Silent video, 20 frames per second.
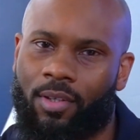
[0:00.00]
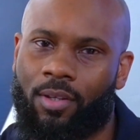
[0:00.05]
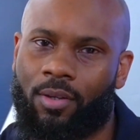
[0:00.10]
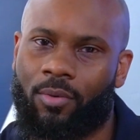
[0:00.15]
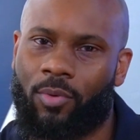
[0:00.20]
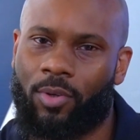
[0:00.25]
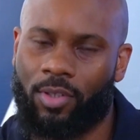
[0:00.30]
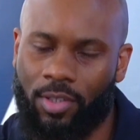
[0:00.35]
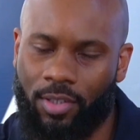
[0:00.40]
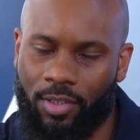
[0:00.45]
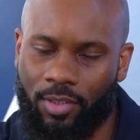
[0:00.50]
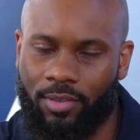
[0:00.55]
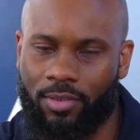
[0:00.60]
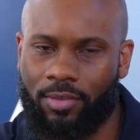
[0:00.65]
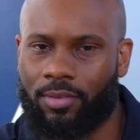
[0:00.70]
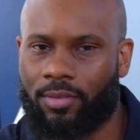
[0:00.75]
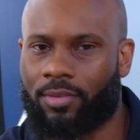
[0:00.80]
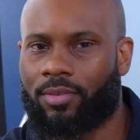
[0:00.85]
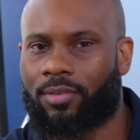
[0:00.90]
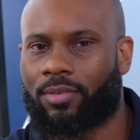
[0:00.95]
Well, look,
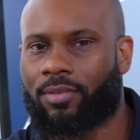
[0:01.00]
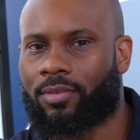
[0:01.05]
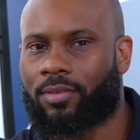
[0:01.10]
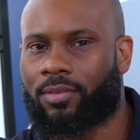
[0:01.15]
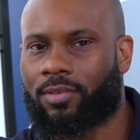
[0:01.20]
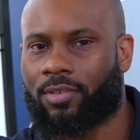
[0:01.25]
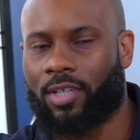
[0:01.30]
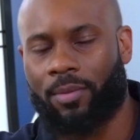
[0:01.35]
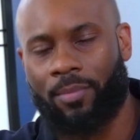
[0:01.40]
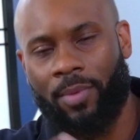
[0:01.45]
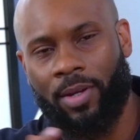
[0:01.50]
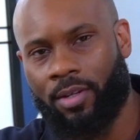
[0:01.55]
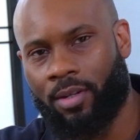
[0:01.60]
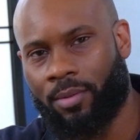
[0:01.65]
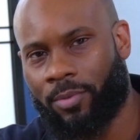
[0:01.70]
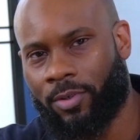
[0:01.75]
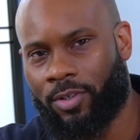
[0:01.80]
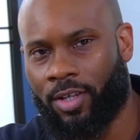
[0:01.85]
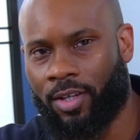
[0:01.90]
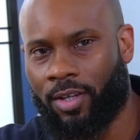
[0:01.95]
take my
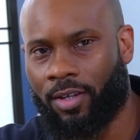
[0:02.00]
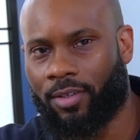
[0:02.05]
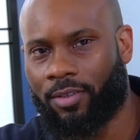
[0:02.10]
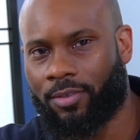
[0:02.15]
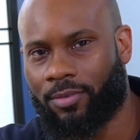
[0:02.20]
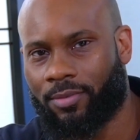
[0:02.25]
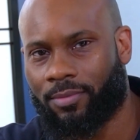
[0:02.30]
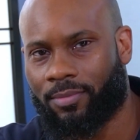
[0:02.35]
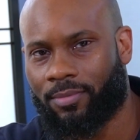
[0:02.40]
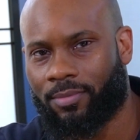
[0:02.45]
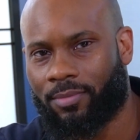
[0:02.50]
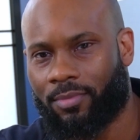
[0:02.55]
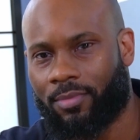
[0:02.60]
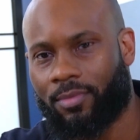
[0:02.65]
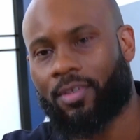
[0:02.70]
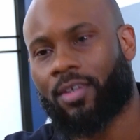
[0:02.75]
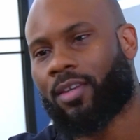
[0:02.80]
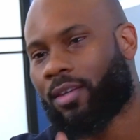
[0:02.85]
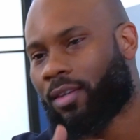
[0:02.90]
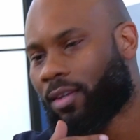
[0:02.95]
number down,
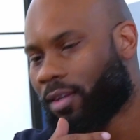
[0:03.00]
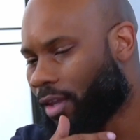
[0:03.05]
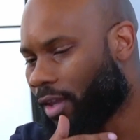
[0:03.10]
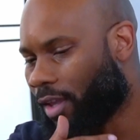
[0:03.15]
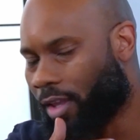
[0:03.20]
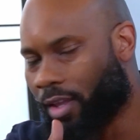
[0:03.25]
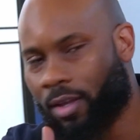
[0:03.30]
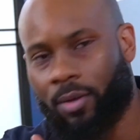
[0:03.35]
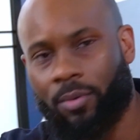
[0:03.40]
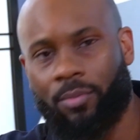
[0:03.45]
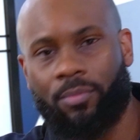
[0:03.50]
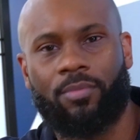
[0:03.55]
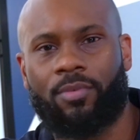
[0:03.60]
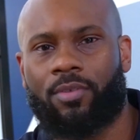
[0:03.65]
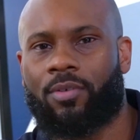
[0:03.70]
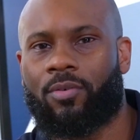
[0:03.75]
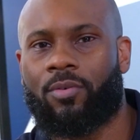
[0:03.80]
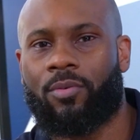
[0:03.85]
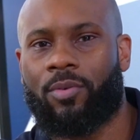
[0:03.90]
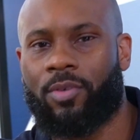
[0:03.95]
and
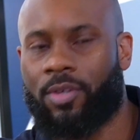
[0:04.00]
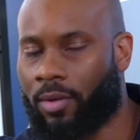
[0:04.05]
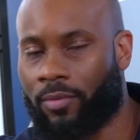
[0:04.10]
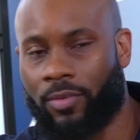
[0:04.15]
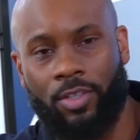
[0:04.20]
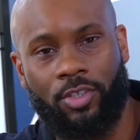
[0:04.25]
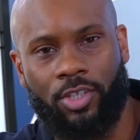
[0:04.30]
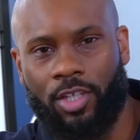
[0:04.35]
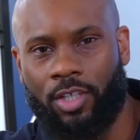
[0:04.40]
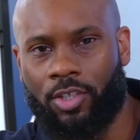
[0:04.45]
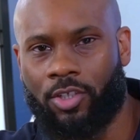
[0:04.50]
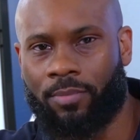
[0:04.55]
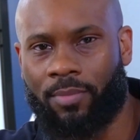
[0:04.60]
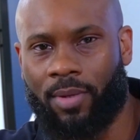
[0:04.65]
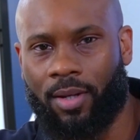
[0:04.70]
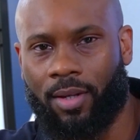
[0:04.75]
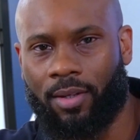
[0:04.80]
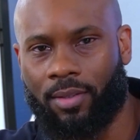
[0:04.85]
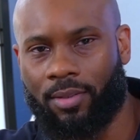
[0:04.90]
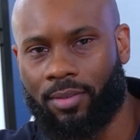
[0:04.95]
whenever you change your
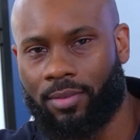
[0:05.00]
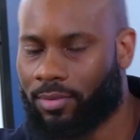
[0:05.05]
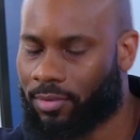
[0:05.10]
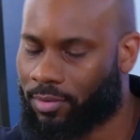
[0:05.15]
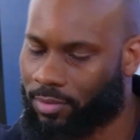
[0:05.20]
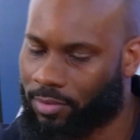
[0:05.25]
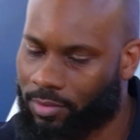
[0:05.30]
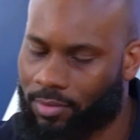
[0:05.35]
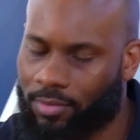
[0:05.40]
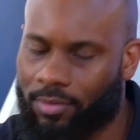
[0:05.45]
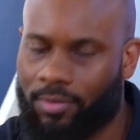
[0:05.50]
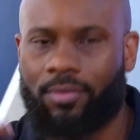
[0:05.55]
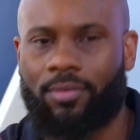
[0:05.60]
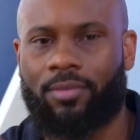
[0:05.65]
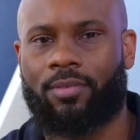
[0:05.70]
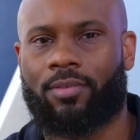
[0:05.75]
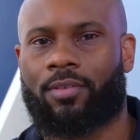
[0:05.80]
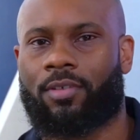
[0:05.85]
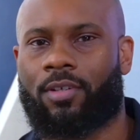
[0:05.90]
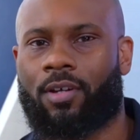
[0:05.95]
mind,
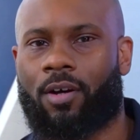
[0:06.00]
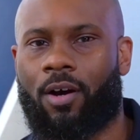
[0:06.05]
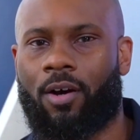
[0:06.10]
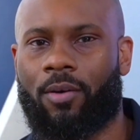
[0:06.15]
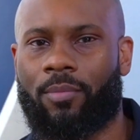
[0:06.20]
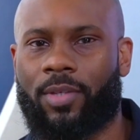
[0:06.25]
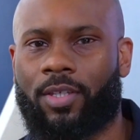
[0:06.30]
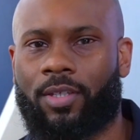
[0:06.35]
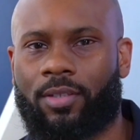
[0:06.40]
call me.